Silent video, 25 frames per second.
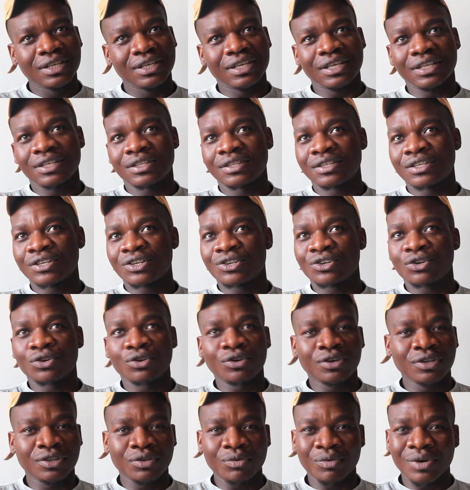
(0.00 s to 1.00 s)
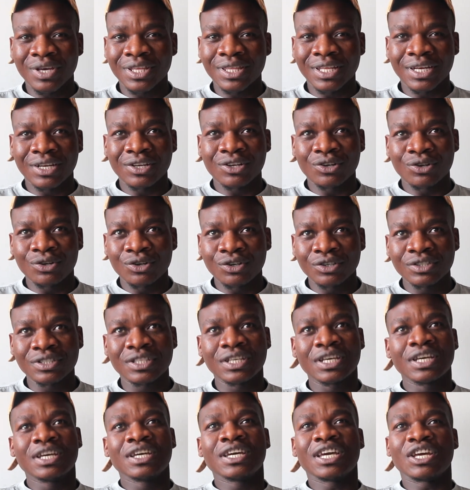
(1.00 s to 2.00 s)
It didn't look the way that it looked.
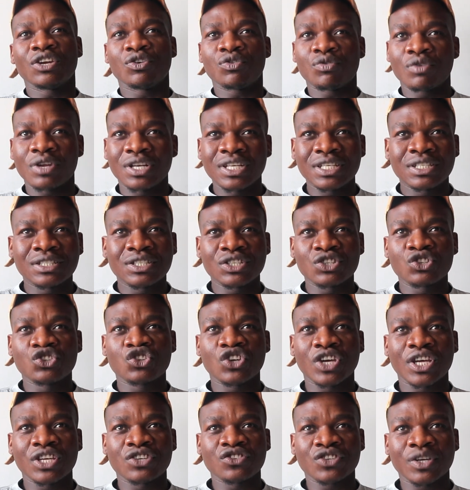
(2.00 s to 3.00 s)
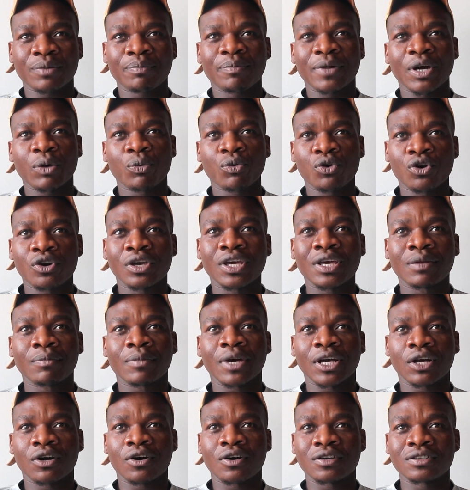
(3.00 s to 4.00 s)
It really did change up my work and
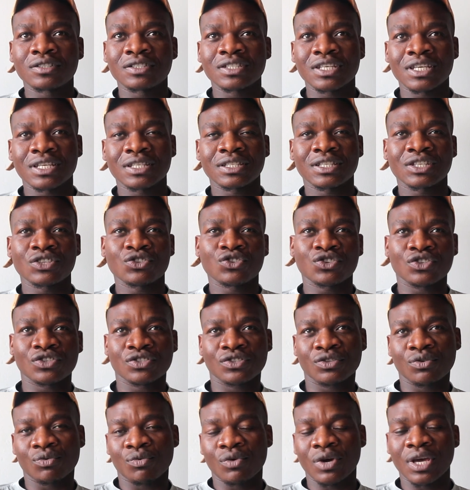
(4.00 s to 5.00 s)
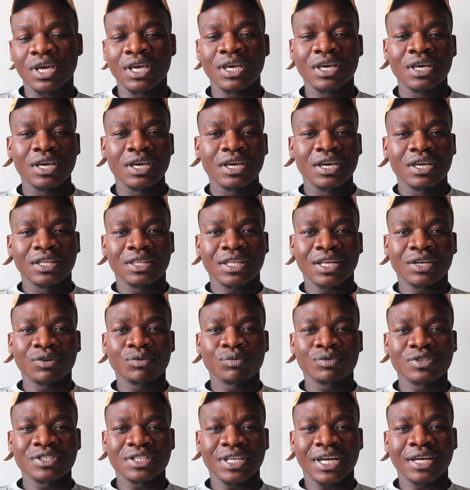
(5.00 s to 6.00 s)
my content and just the way that it
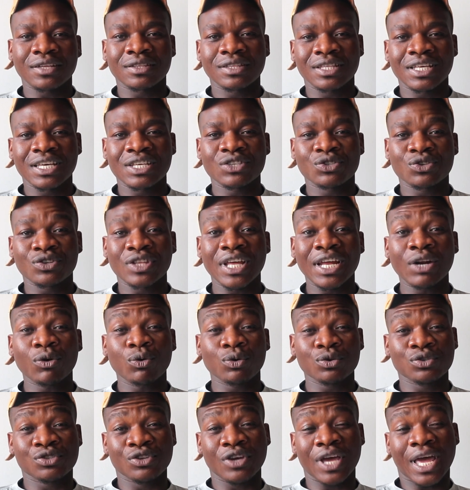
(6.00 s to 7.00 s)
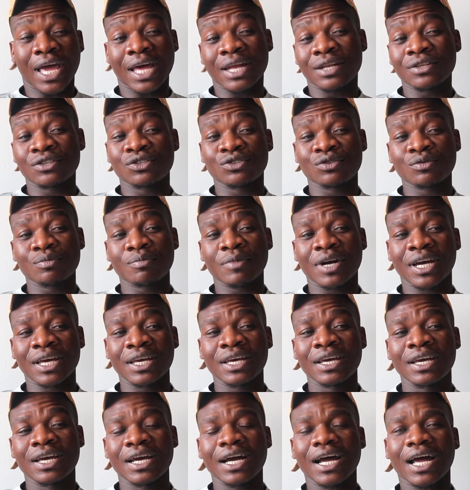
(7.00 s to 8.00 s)
was out there. So that also added to my
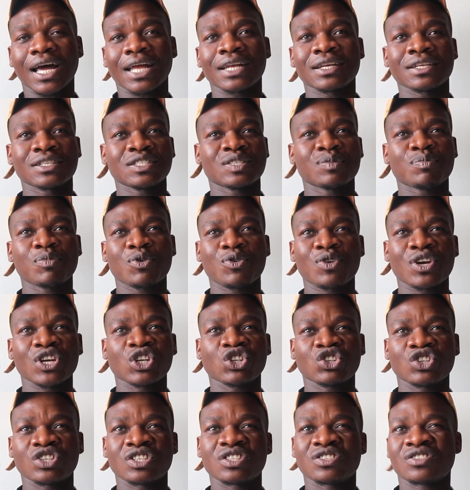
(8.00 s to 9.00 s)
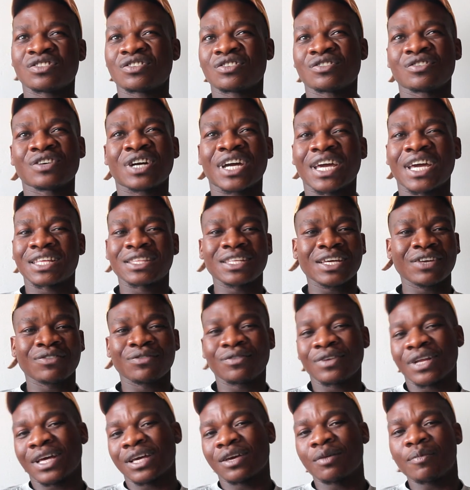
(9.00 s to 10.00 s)
uninspiration. So I that
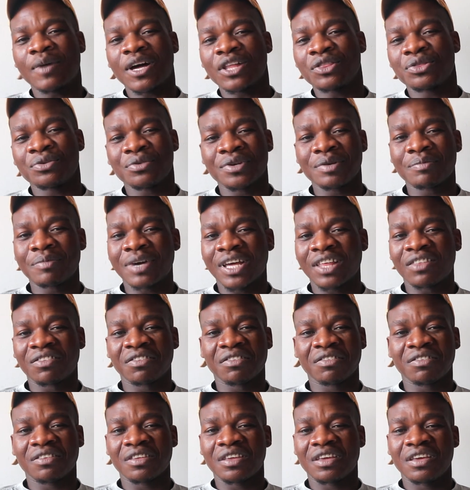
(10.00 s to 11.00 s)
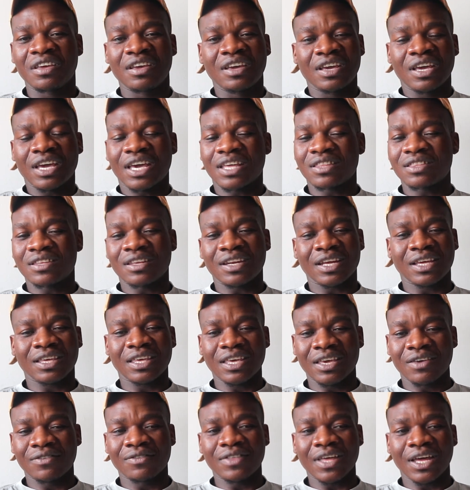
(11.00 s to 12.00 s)
for like about 3 months, and then I
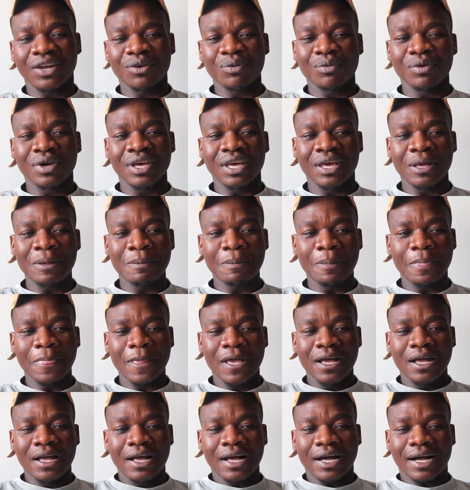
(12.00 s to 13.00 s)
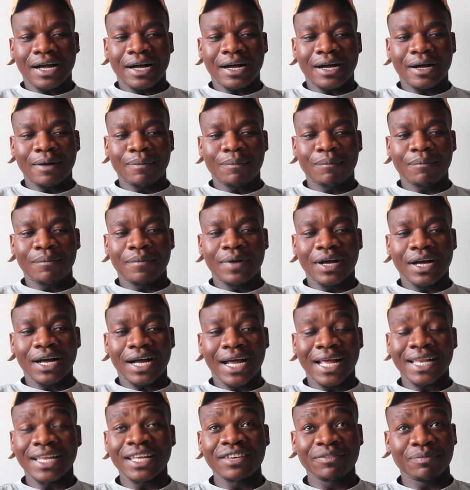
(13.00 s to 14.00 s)
gave that away.
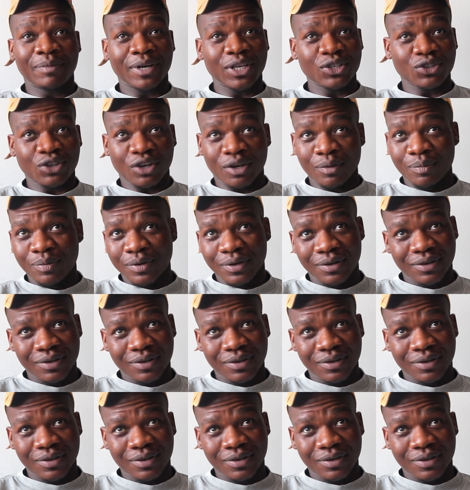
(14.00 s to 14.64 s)
I left my job.